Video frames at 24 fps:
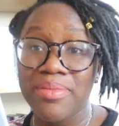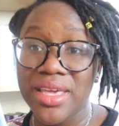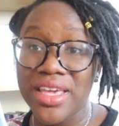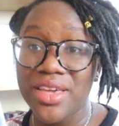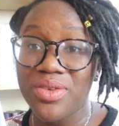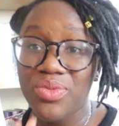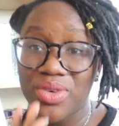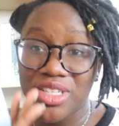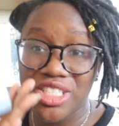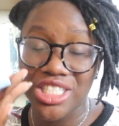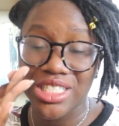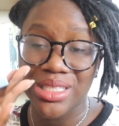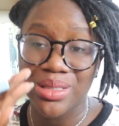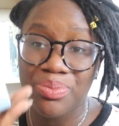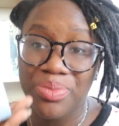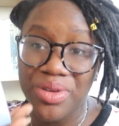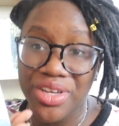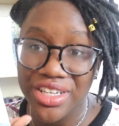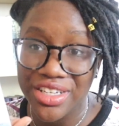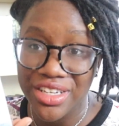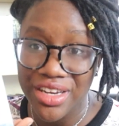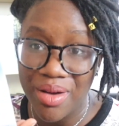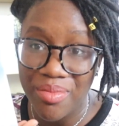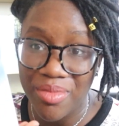Me, which is
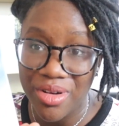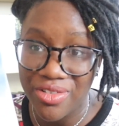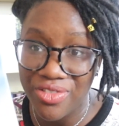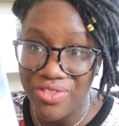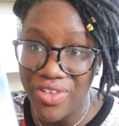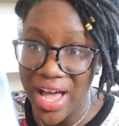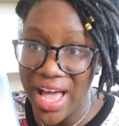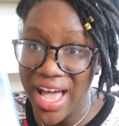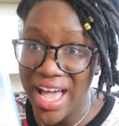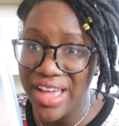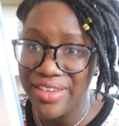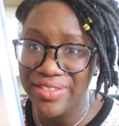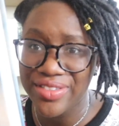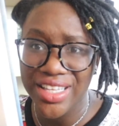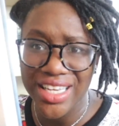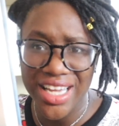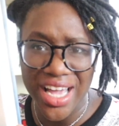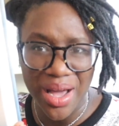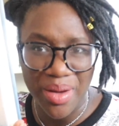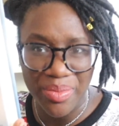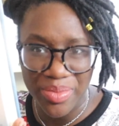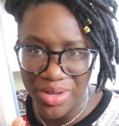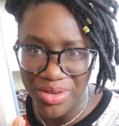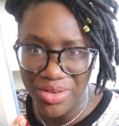book number 5. Look
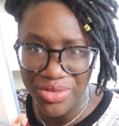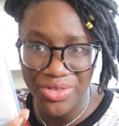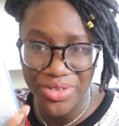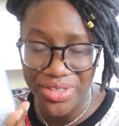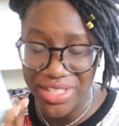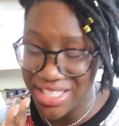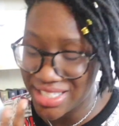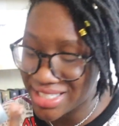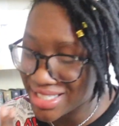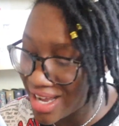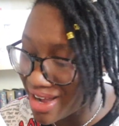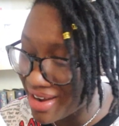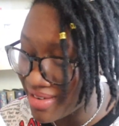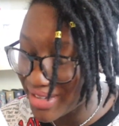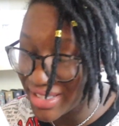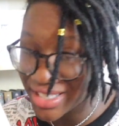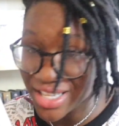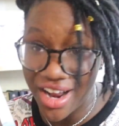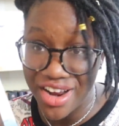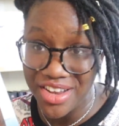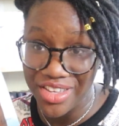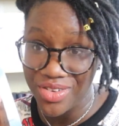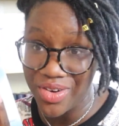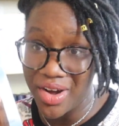how beautiful these covers
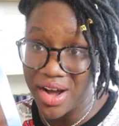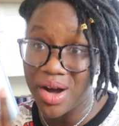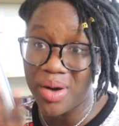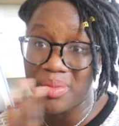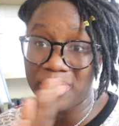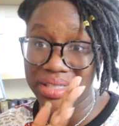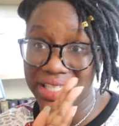are, you all.